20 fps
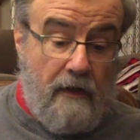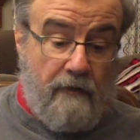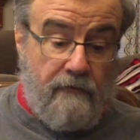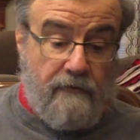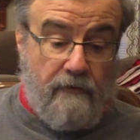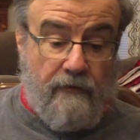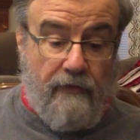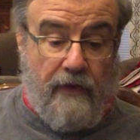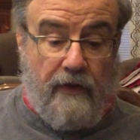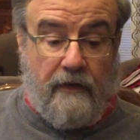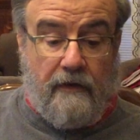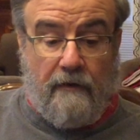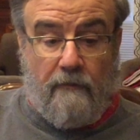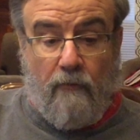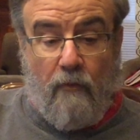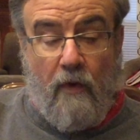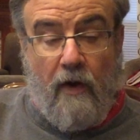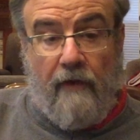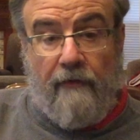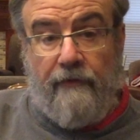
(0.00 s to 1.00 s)
So they could,
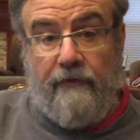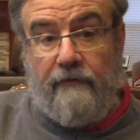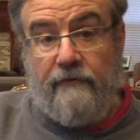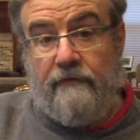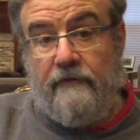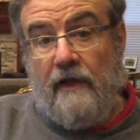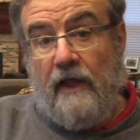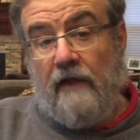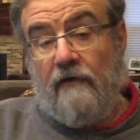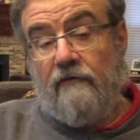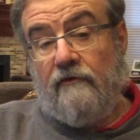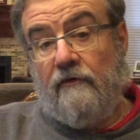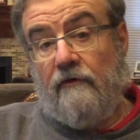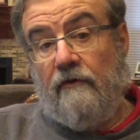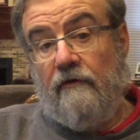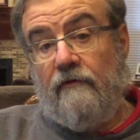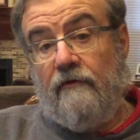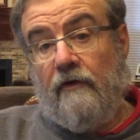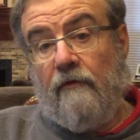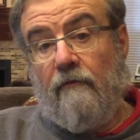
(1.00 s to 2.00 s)
while this
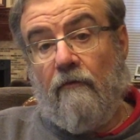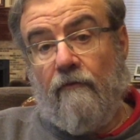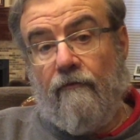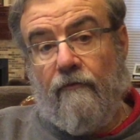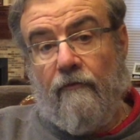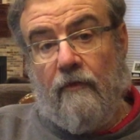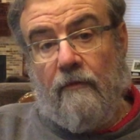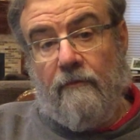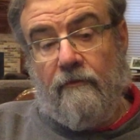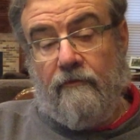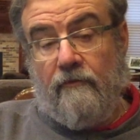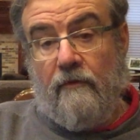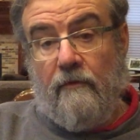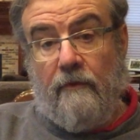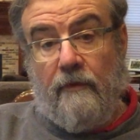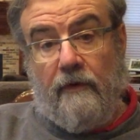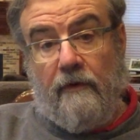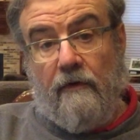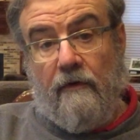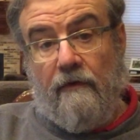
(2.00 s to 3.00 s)
nationalistic reform was
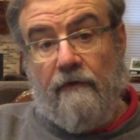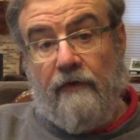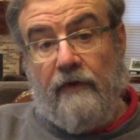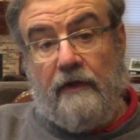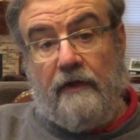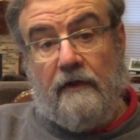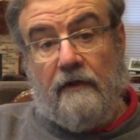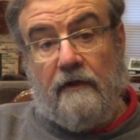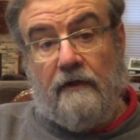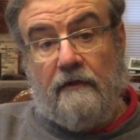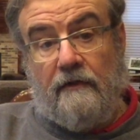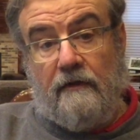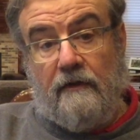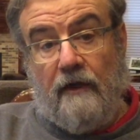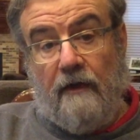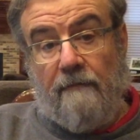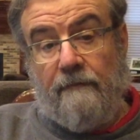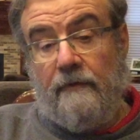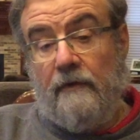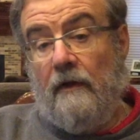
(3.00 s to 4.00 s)
going on, they could
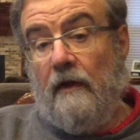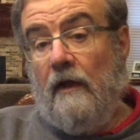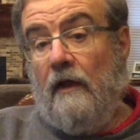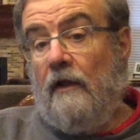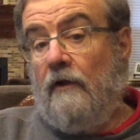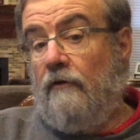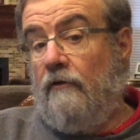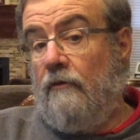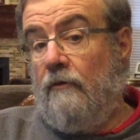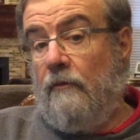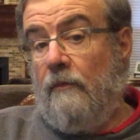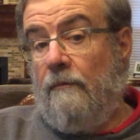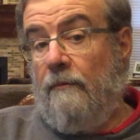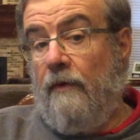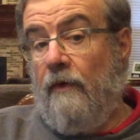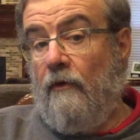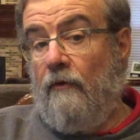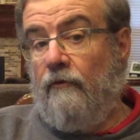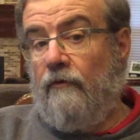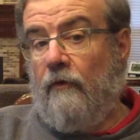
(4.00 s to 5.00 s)
attempt to
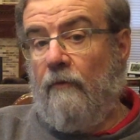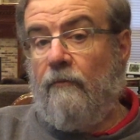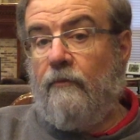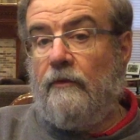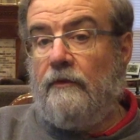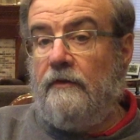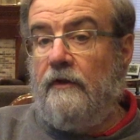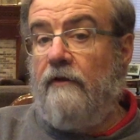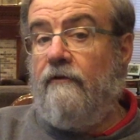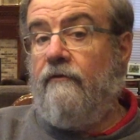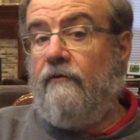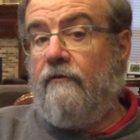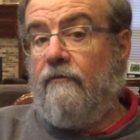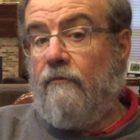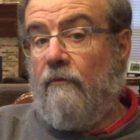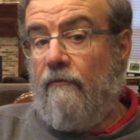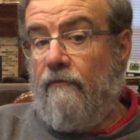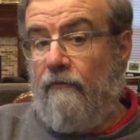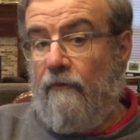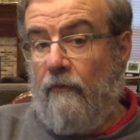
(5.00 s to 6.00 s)
impose a religious
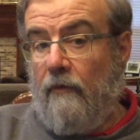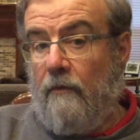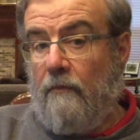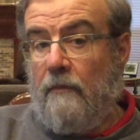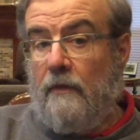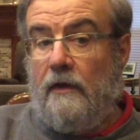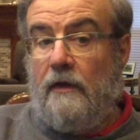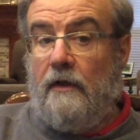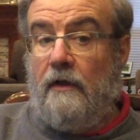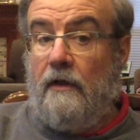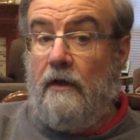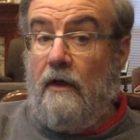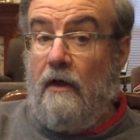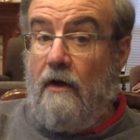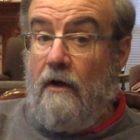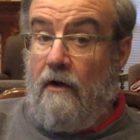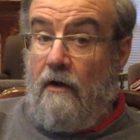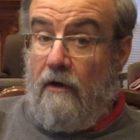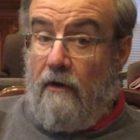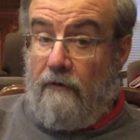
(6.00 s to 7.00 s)
reform
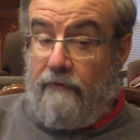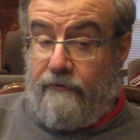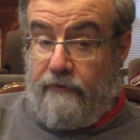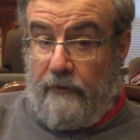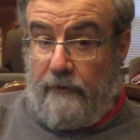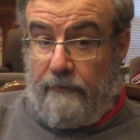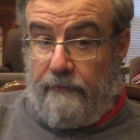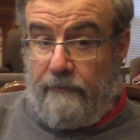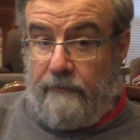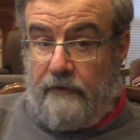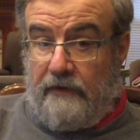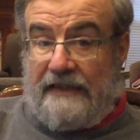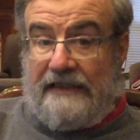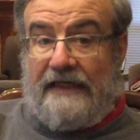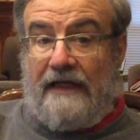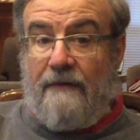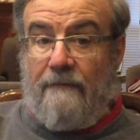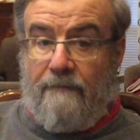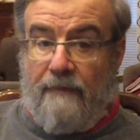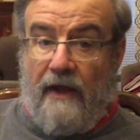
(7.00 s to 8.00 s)
also to
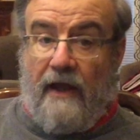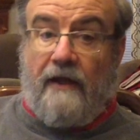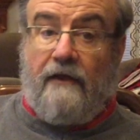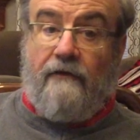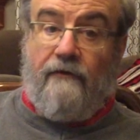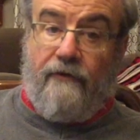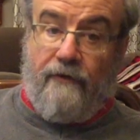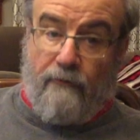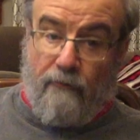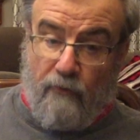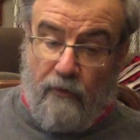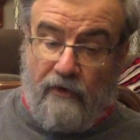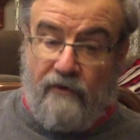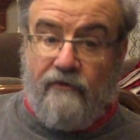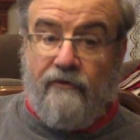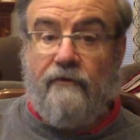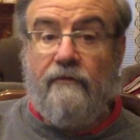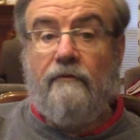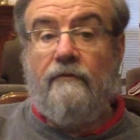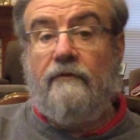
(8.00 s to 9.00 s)
get back to the
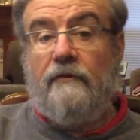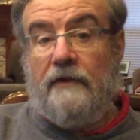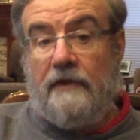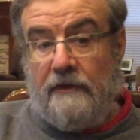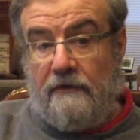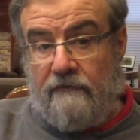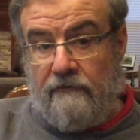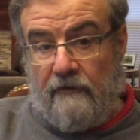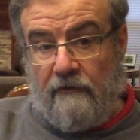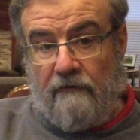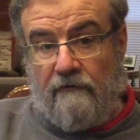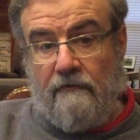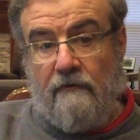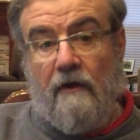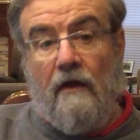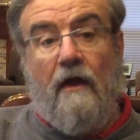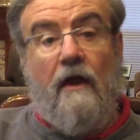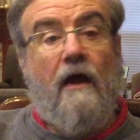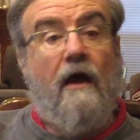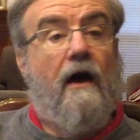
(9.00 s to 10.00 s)
original teachings
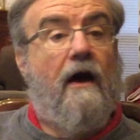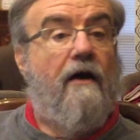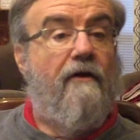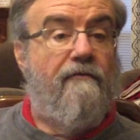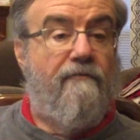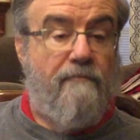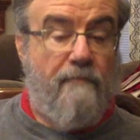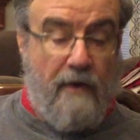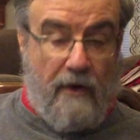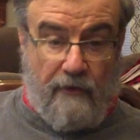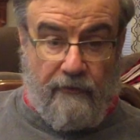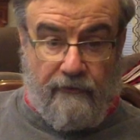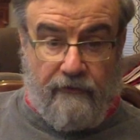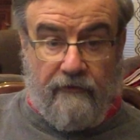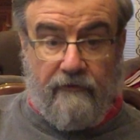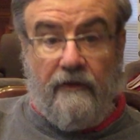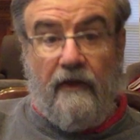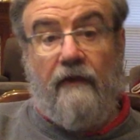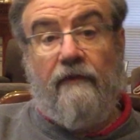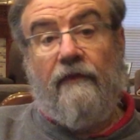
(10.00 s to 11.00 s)
of
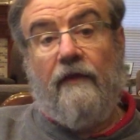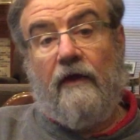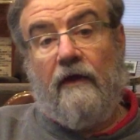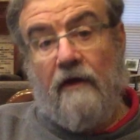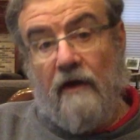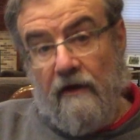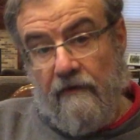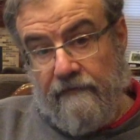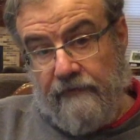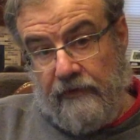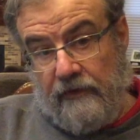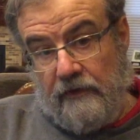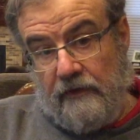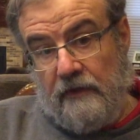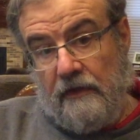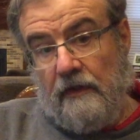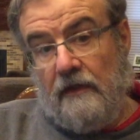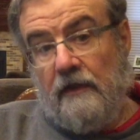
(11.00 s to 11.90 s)
Moses and the covenant